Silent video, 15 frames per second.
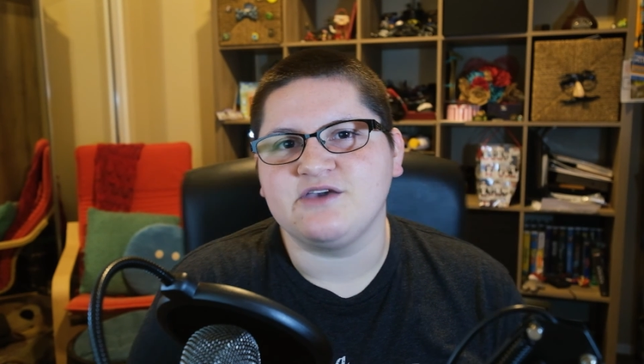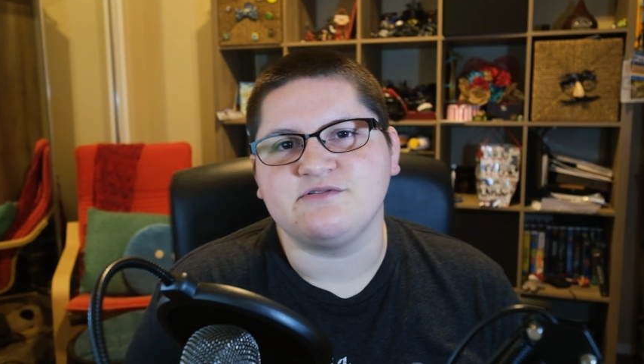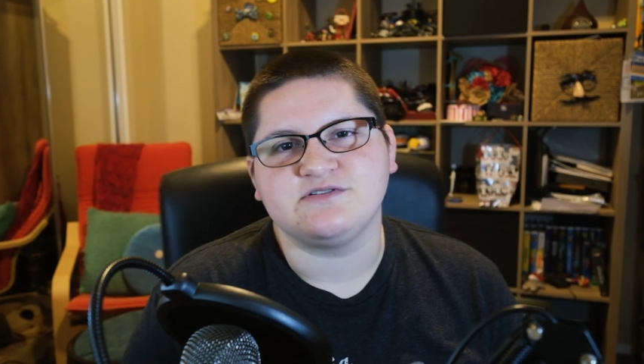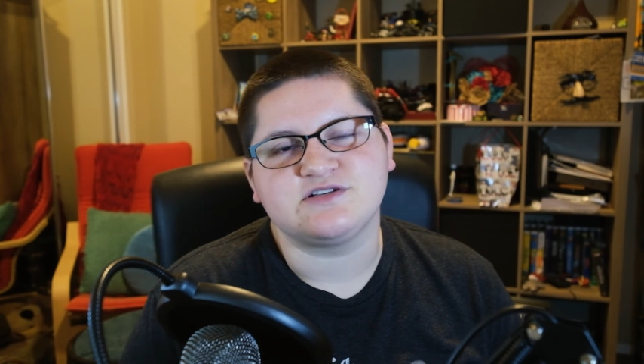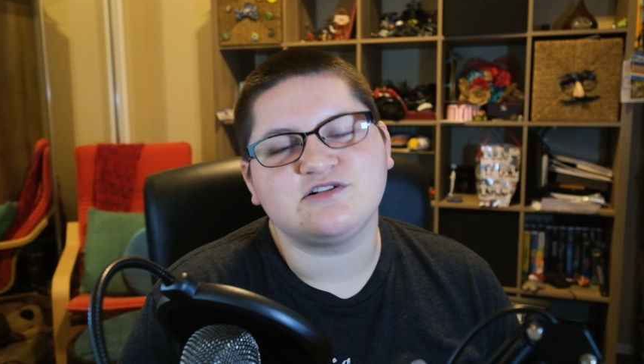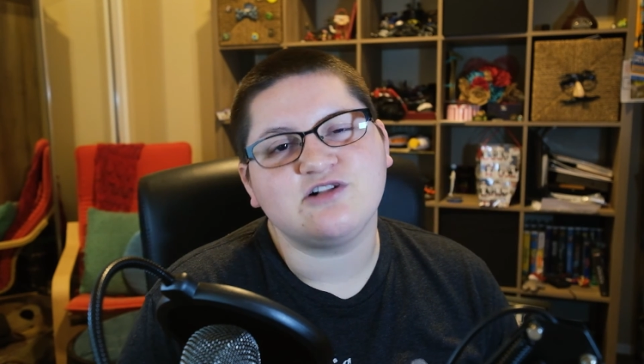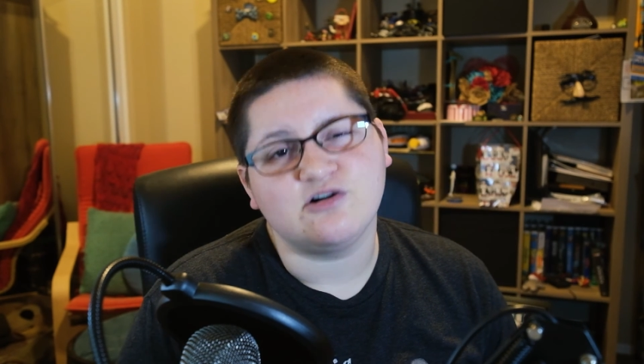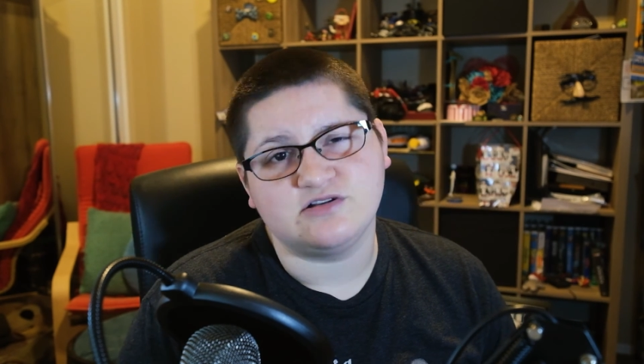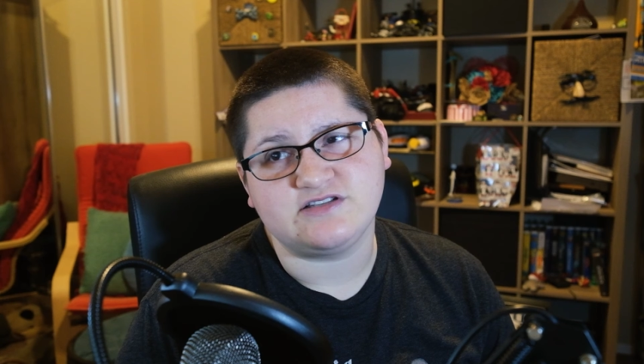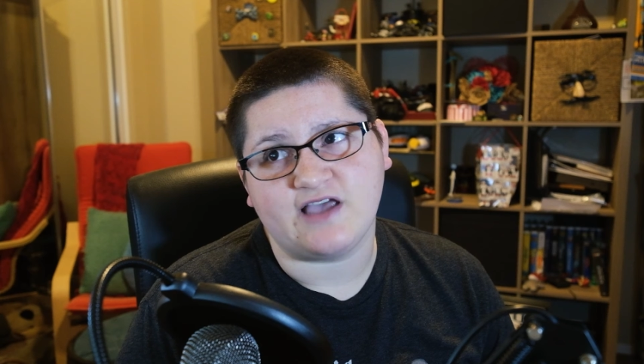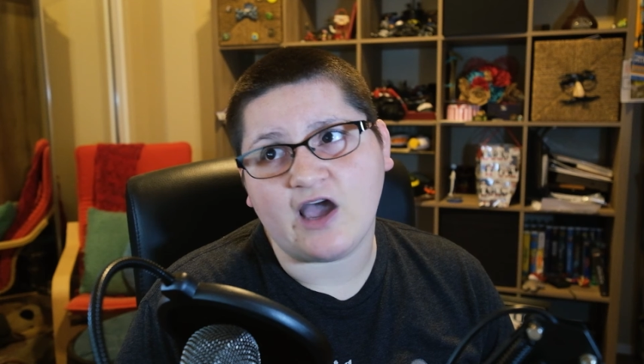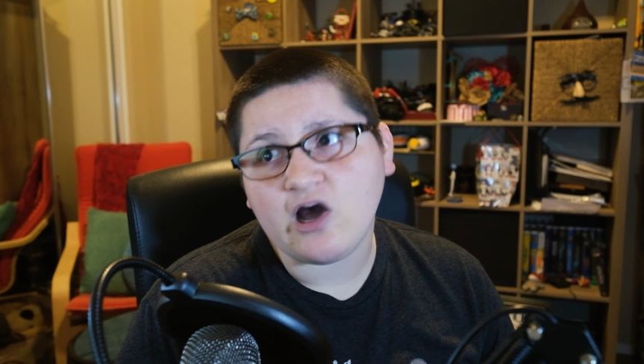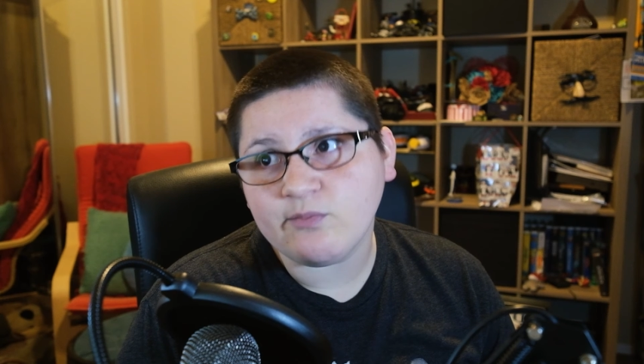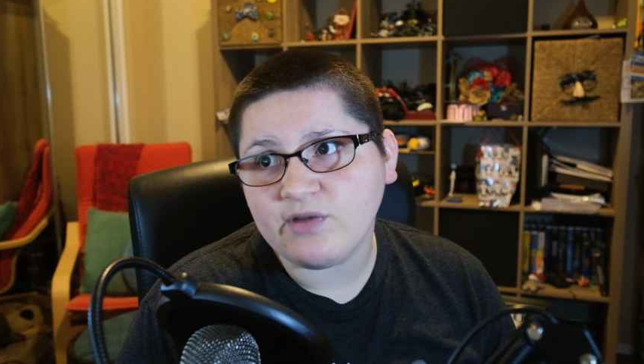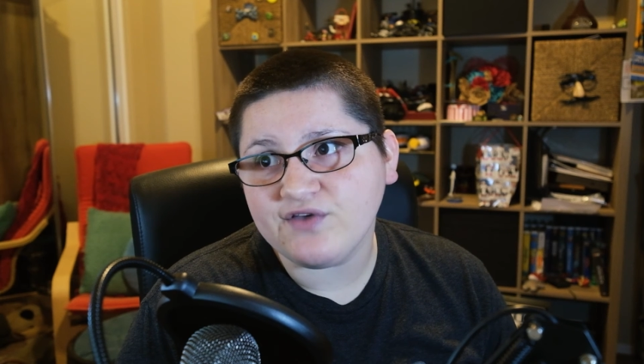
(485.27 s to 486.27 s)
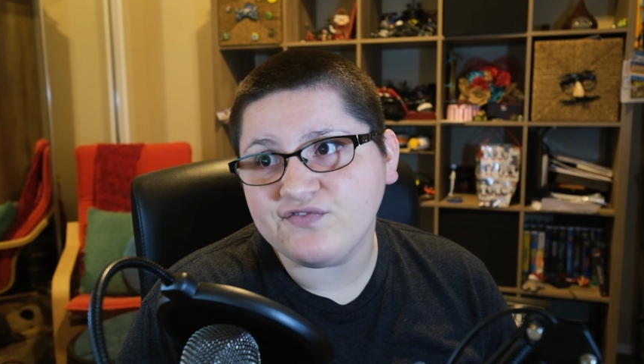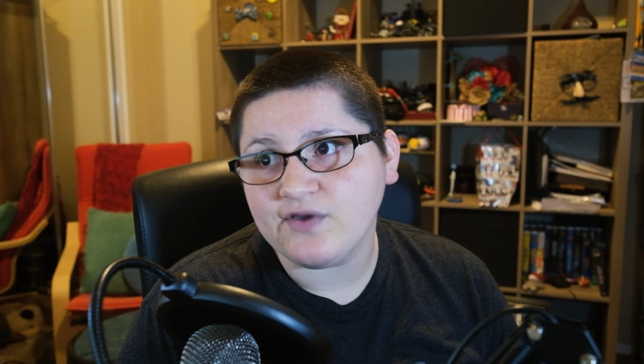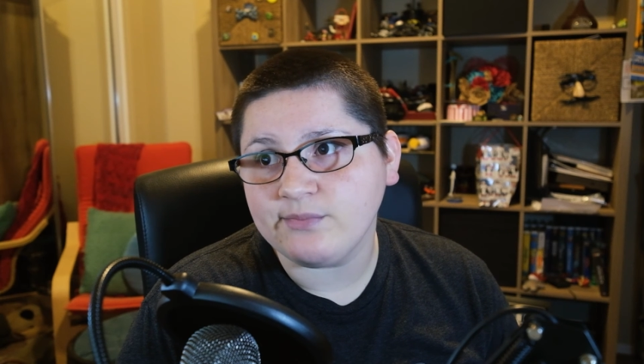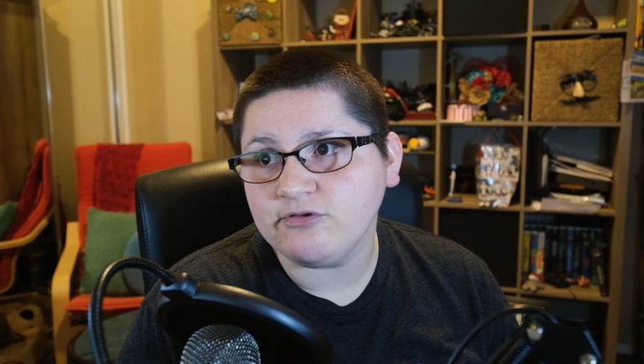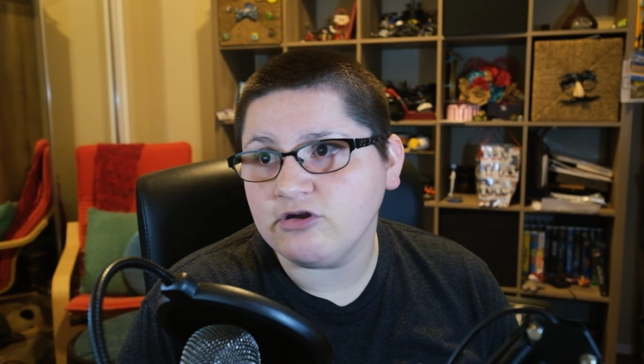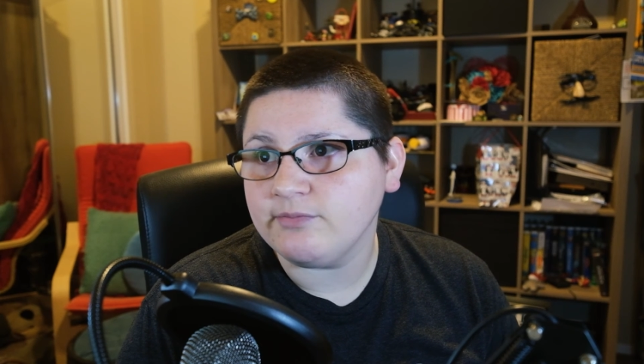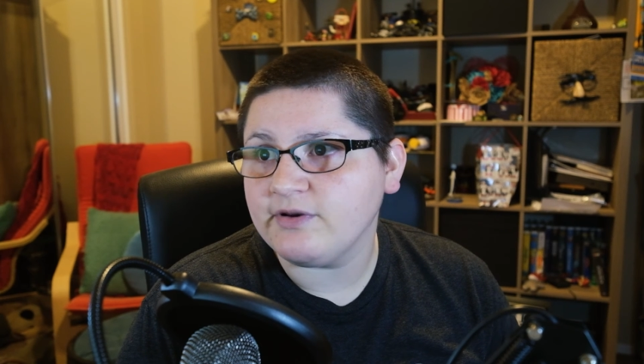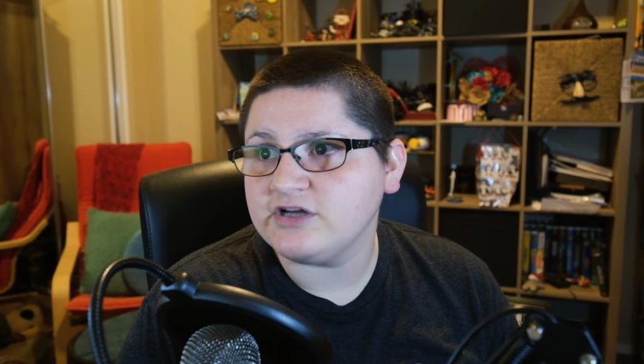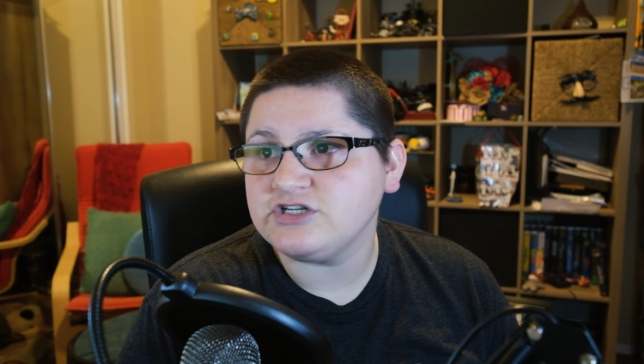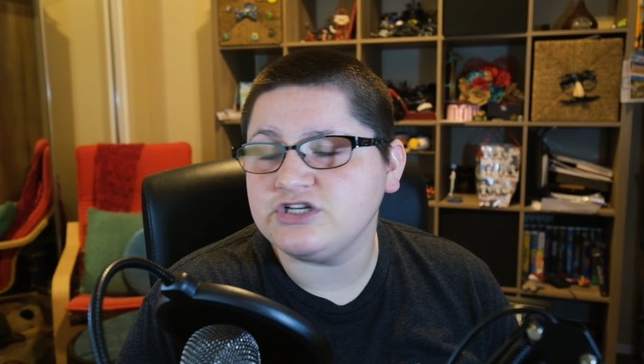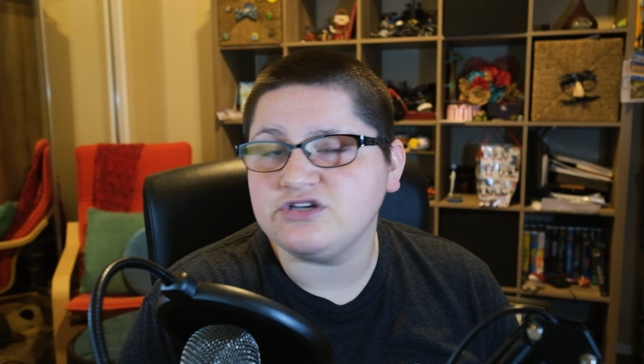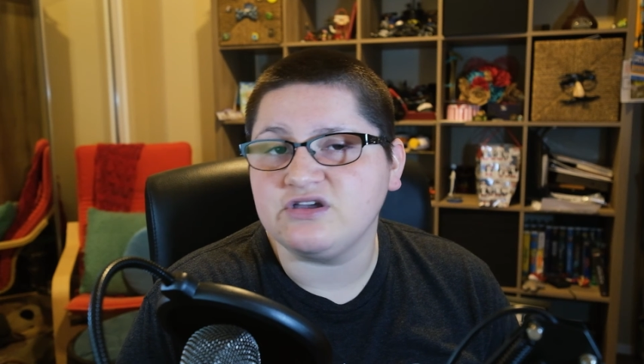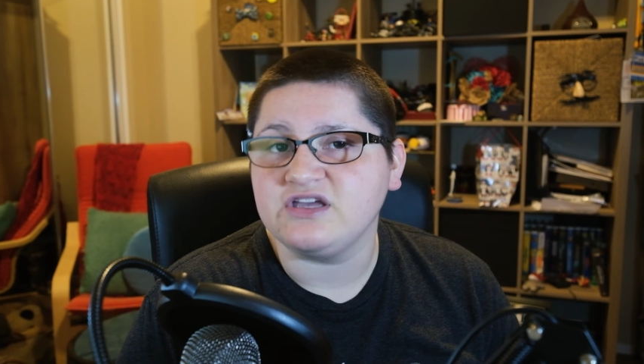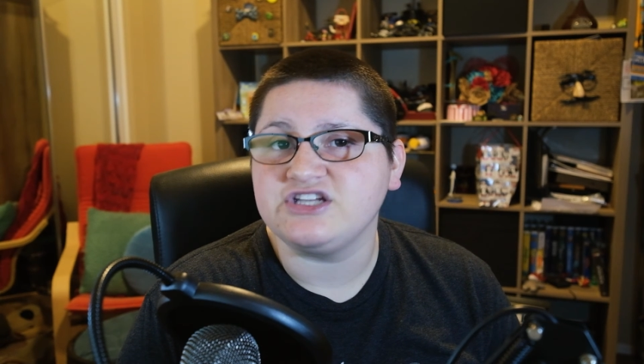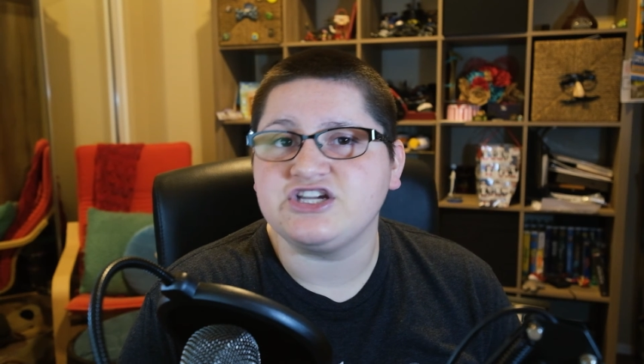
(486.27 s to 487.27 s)
it was closing out my February budget.
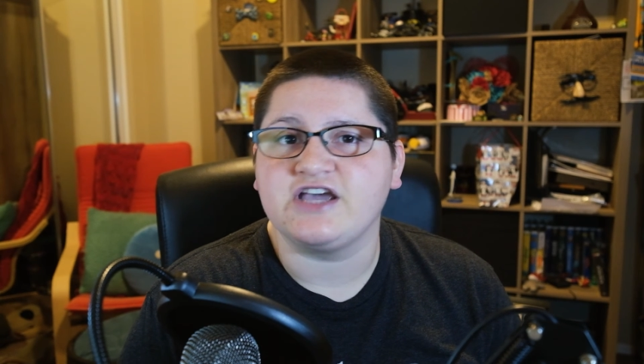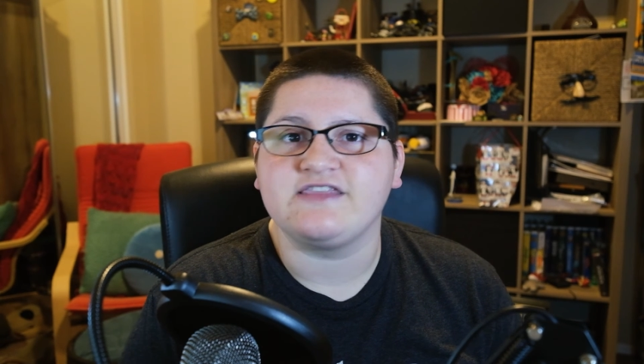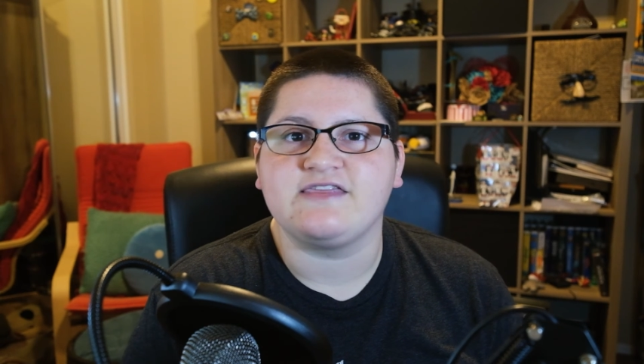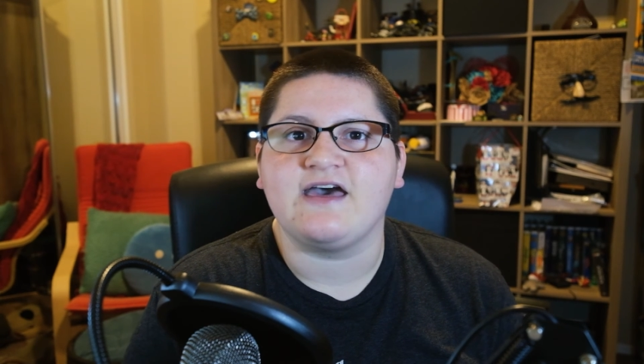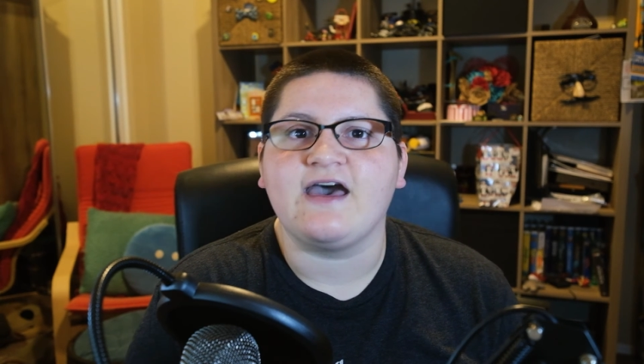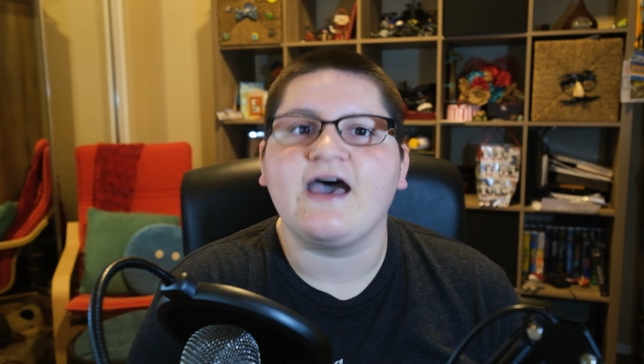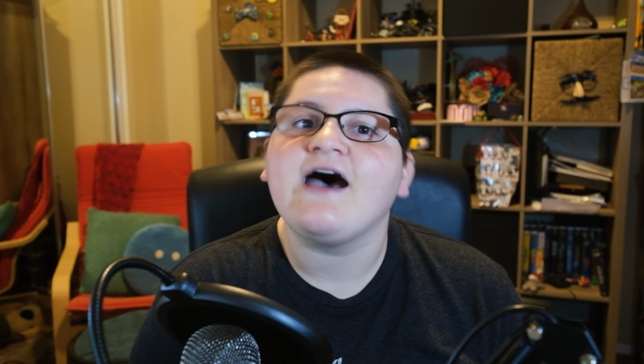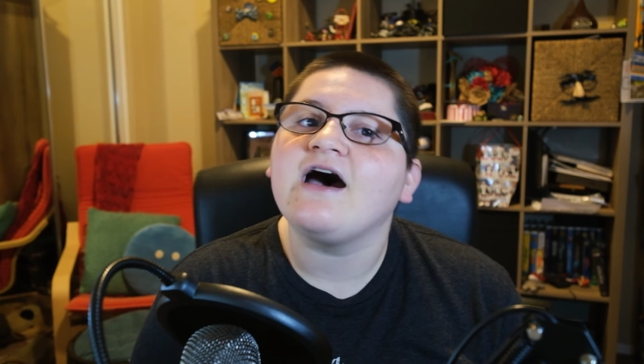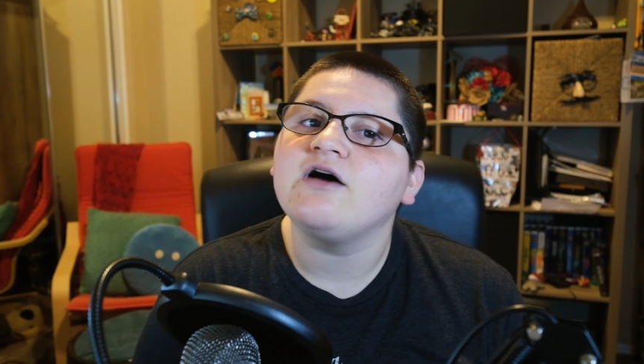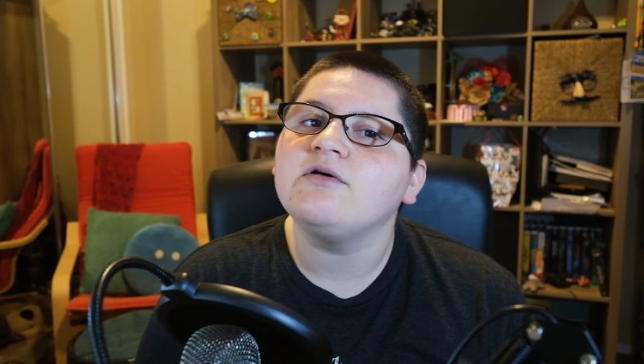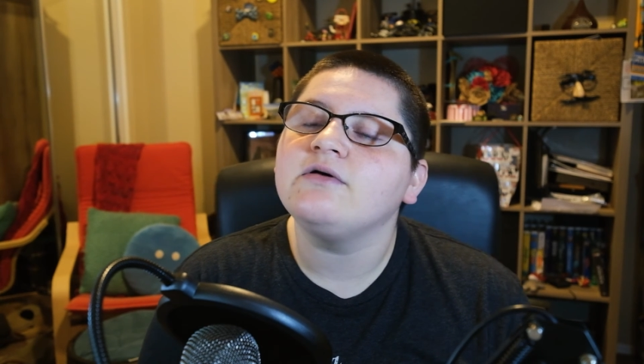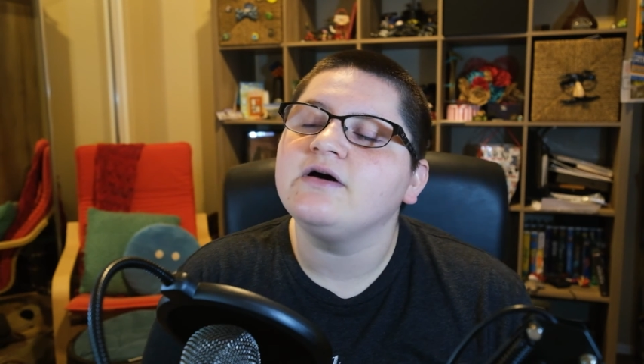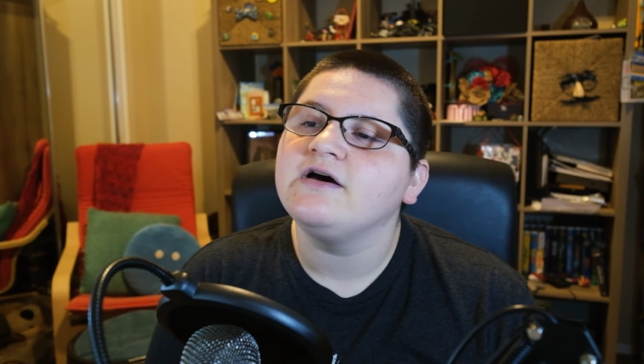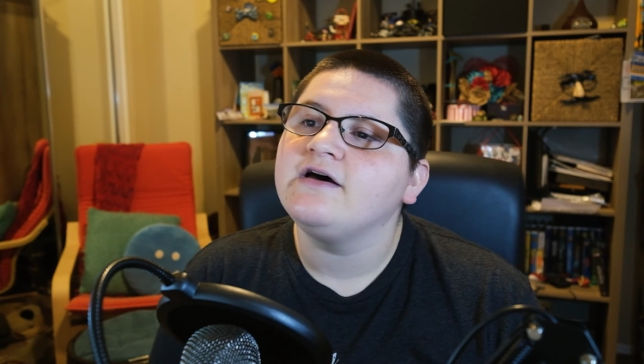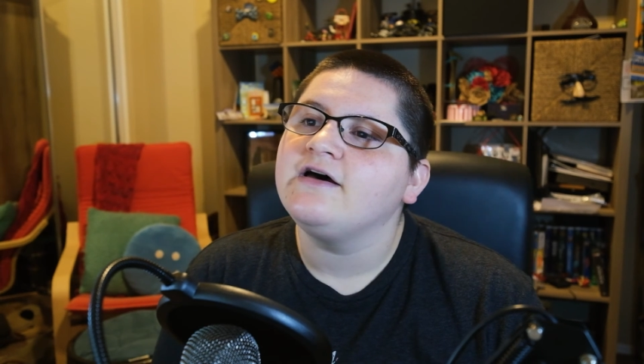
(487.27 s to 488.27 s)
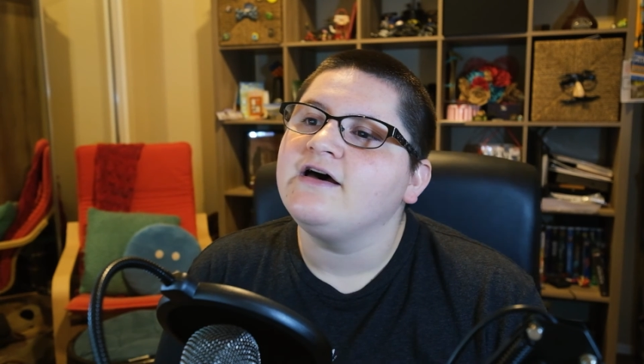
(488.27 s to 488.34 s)
You can check that out.